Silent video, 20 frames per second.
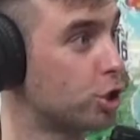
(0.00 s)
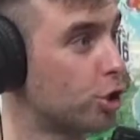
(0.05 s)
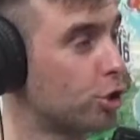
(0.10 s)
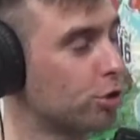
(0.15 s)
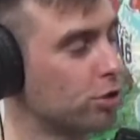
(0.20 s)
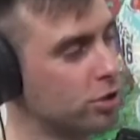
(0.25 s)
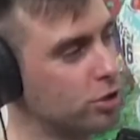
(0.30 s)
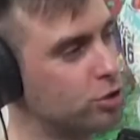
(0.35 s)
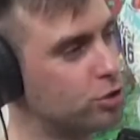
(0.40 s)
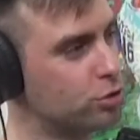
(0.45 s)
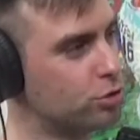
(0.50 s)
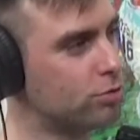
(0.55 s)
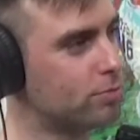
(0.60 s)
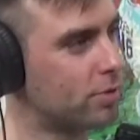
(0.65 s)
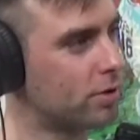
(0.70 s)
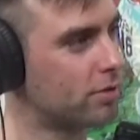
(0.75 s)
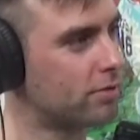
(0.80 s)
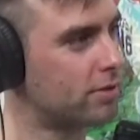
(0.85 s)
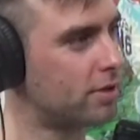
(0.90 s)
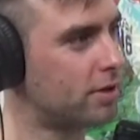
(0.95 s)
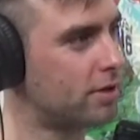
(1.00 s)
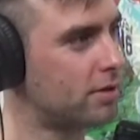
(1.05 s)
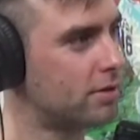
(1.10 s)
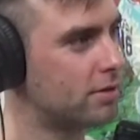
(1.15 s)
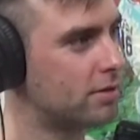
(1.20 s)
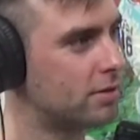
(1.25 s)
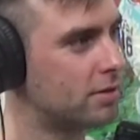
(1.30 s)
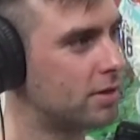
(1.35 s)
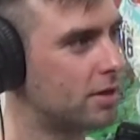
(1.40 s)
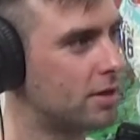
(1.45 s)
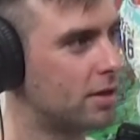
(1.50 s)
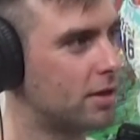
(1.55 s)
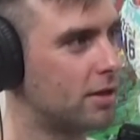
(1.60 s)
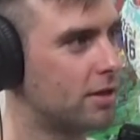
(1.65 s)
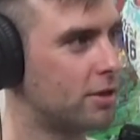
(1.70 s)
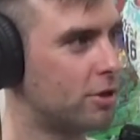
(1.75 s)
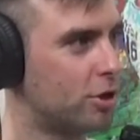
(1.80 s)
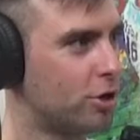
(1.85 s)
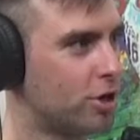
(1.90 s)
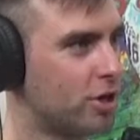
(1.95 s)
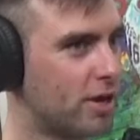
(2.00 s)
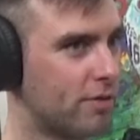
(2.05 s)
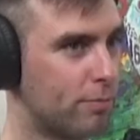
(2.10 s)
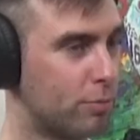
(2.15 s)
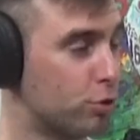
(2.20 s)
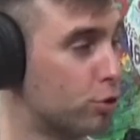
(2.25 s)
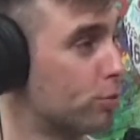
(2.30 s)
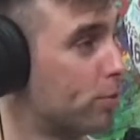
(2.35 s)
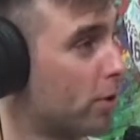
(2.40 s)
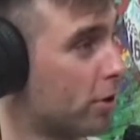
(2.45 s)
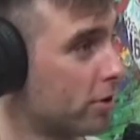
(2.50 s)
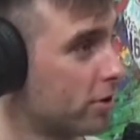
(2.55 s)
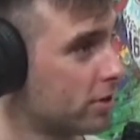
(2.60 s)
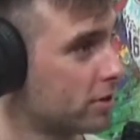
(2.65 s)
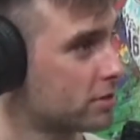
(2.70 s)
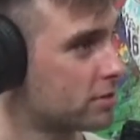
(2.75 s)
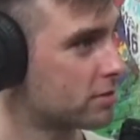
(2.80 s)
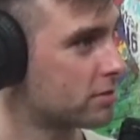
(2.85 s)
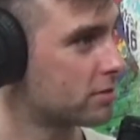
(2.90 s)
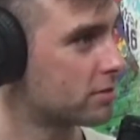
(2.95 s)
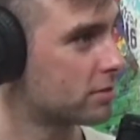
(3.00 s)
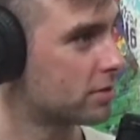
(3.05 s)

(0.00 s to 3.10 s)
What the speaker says: Early June birthday. You know, you can have pool parties.